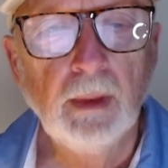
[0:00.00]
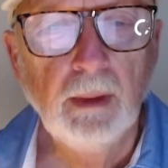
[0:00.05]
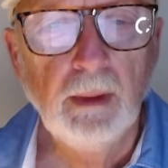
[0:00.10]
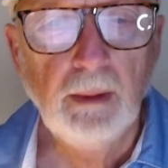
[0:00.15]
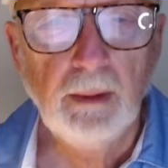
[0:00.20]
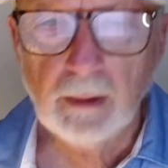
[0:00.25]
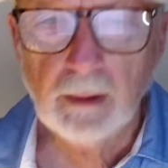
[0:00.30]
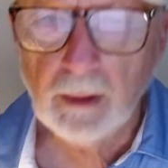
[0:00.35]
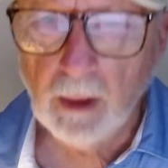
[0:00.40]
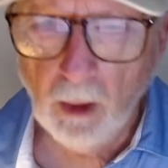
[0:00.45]

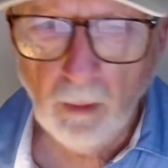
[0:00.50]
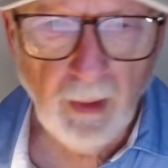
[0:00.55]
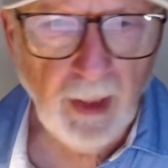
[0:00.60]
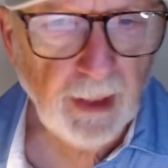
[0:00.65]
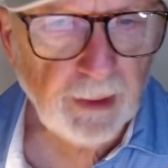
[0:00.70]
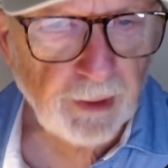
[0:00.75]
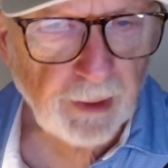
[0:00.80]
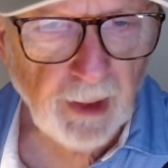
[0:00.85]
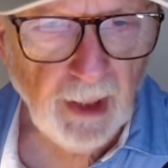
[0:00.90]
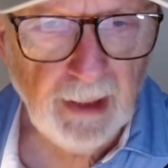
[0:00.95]
Your
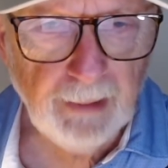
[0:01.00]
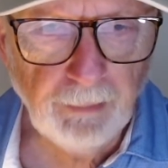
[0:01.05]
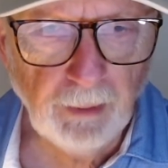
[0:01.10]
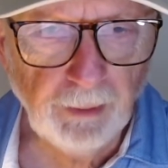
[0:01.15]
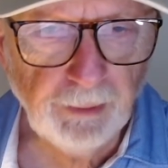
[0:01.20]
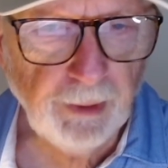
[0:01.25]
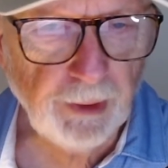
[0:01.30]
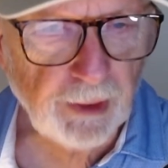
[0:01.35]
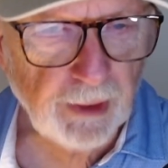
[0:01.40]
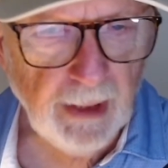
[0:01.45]
coax
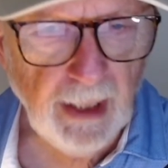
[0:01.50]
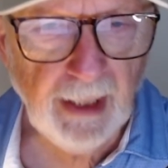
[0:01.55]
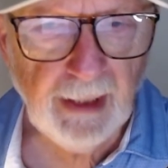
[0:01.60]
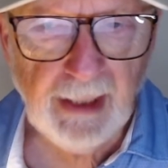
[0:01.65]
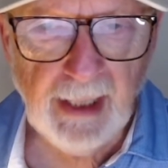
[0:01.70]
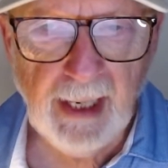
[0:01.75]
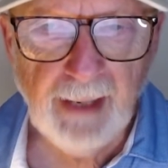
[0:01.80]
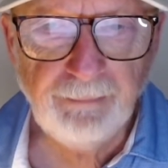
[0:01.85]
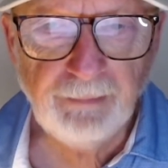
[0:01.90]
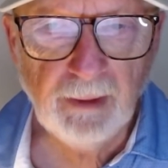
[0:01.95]
cable does not
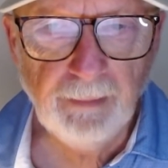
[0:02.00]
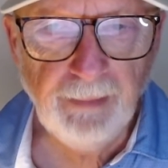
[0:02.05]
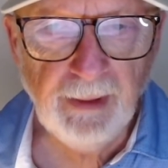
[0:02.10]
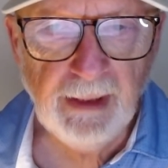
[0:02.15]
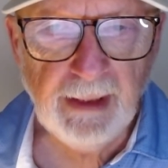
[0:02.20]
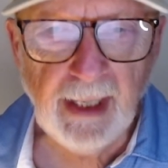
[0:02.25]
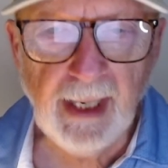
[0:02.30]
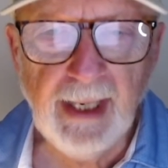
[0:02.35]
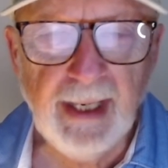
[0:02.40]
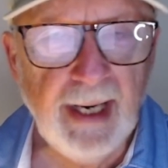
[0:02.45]
have to
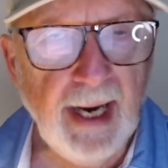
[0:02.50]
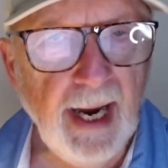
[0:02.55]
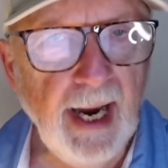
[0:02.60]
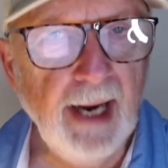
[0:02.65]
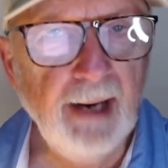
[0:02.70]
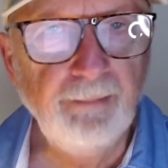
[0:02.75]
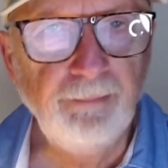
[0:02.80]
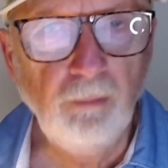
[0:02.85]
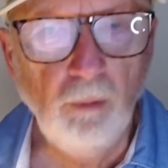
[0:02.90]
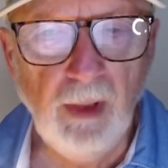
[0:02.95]
be a
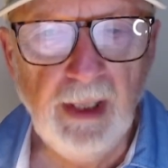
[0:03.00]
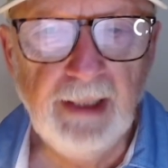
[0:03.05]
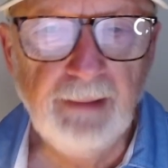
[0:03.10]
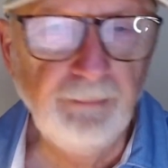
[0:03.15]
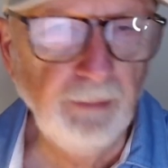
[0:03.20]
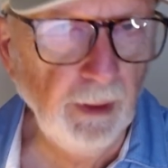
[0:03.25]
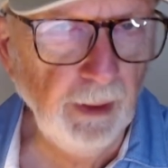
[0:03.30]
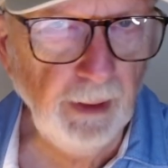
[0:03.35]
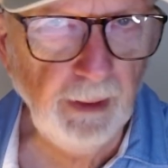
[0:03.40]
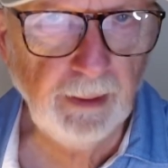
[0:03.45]
half
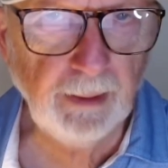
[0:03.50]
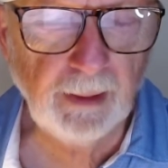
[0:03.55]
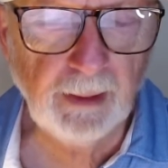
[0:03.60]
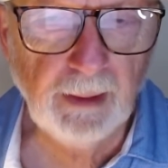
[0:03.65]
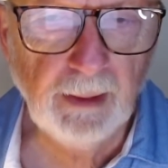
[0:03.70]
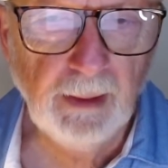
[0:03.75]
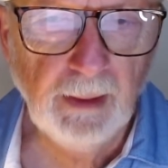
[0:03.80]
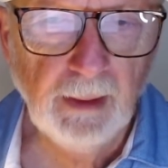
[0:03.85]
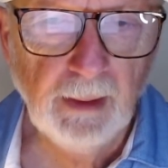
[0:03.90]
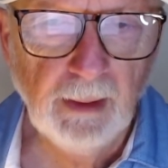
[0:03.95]
wavelength
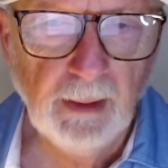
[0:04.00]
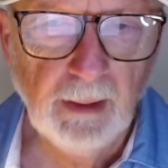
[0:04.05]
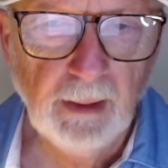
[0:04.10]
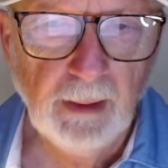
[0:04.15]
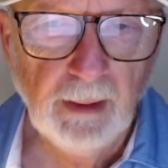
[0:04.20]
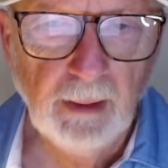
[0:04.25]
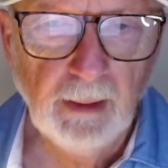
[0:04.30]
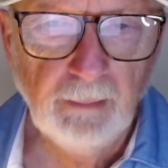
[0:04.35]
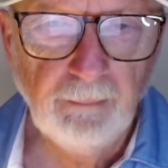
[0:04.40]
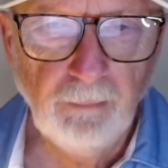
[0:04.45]

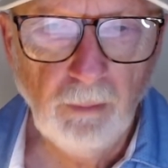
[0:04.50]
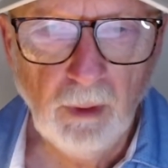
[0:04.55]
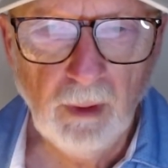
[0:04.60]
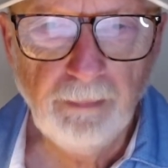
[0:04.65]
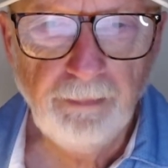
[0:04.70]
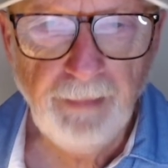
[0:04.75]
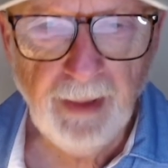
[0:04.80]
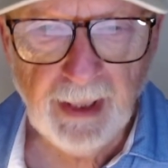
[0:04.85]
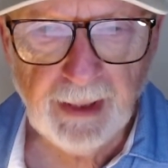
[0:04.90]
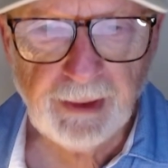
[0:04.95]
for
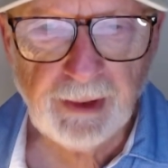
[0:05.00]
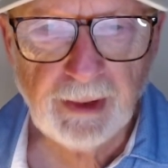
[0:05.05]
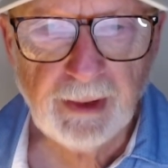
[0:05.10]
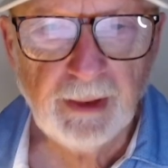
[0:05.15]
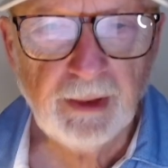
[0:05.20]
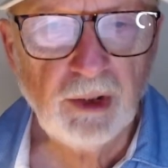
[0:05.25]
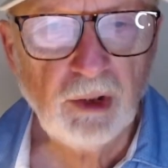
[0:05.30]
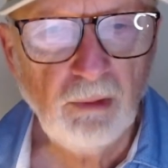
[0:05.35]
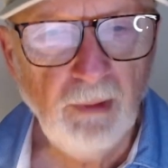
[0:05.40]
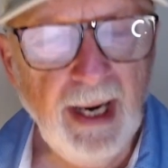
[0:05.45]

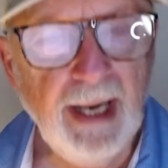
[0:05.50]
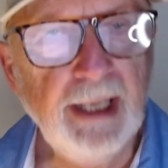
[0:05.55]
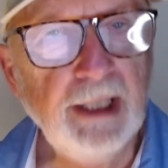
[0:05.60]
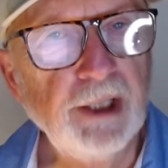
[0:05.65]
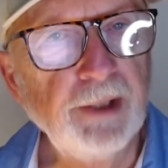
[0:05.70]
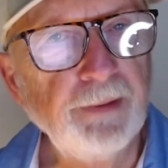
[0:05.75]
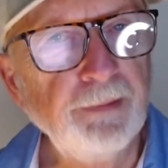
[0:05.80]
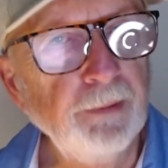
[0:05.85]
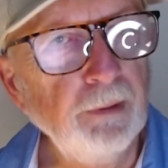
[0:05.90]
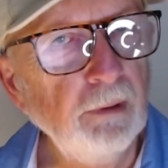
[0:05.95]
best
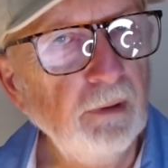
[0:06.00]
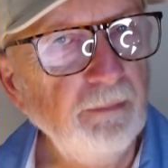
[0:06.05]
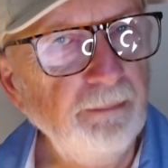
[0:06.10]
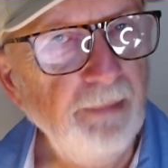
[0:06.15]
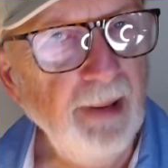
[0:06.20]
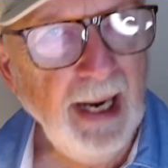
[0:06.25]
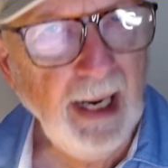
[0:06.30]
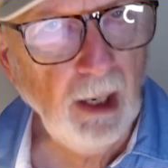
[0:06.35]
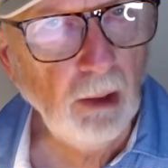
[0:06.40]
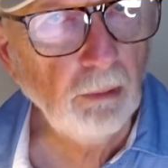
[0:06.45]
transfer of
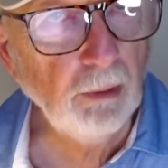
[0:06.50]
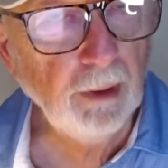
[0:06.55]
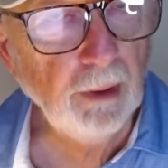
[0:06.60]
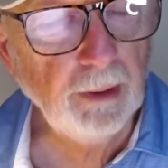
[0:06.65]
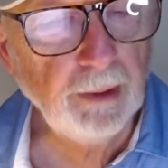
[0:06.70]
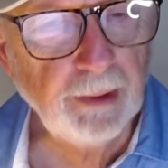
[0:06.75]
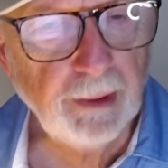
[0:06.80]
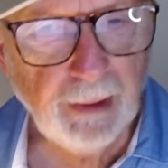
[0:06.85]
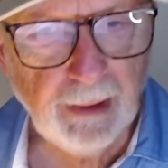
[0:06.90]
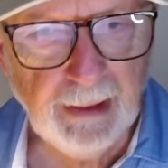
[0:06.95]

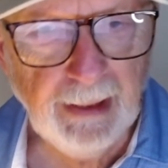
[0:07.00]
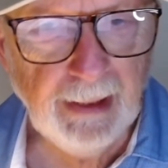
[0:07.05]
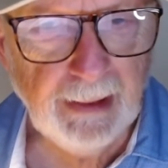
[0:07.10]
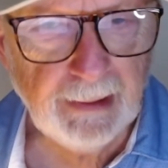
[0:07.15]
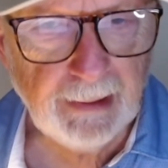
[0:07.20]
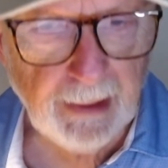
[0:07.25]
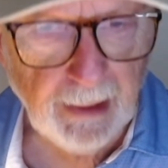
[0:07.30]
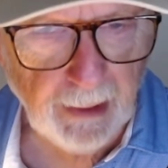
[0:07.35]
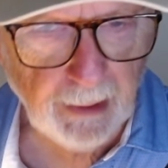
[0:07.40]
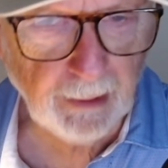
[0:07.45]
power to the
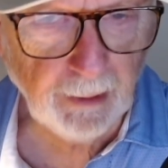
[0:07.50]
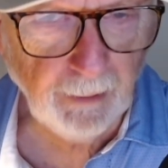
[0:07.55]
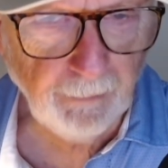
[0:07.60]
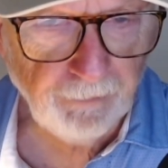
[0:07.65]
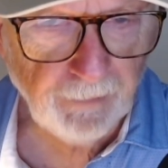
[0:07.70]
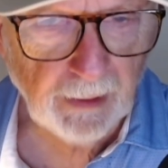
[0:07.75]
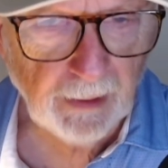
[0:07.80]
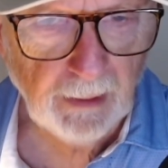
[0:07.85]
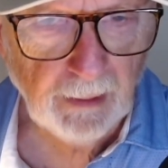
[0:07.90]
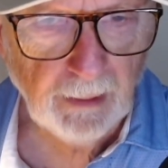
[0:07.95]
antenna.
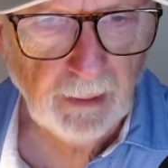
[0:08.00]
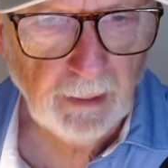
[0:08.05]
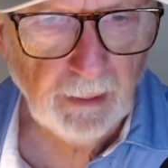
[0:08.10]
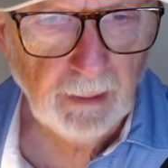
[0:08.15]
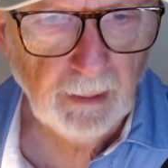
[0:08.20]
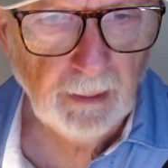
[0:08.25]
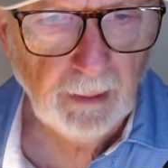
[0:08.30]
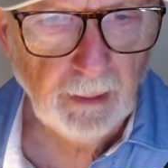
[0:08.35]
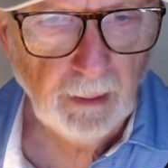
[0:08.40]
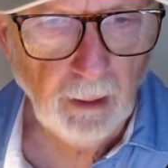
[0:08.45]

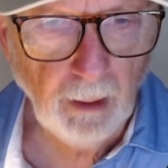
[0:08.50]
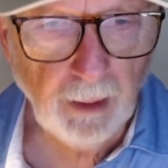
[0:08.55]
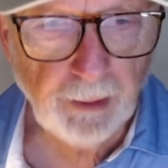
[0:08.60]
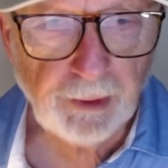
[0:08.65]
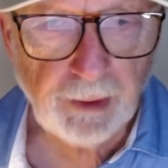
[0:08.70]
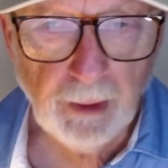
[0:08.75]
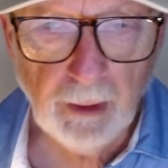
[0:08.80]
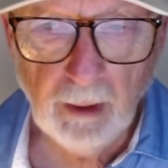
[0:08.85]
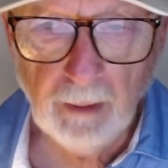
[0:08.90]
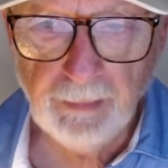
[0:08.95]

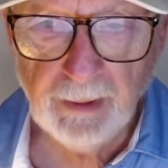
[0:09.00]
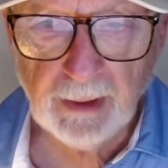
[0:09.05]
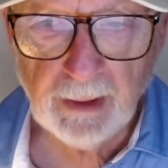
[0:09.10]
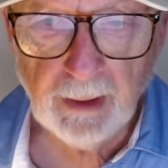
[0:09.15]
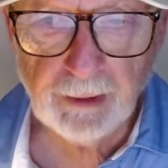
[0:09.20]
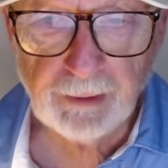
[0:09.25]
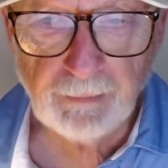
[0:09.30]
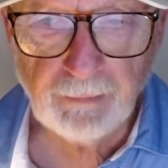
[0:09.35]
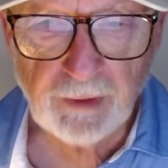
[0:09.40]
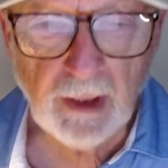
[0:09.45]
Also,
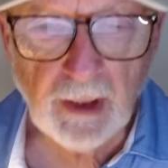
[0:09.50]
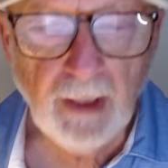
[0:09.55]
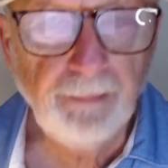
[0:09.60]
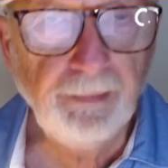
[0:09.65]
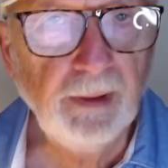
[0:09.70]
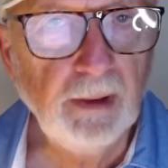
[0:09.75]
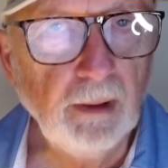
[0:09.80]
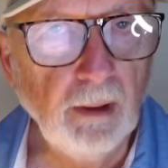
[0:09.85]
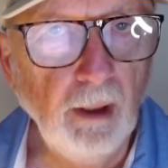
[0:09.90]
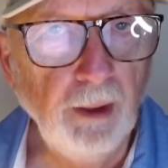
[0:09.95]
because of
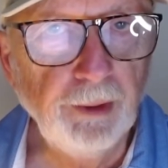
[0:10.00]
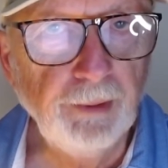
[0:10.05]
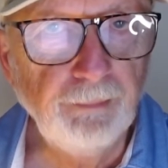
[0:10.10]
something called the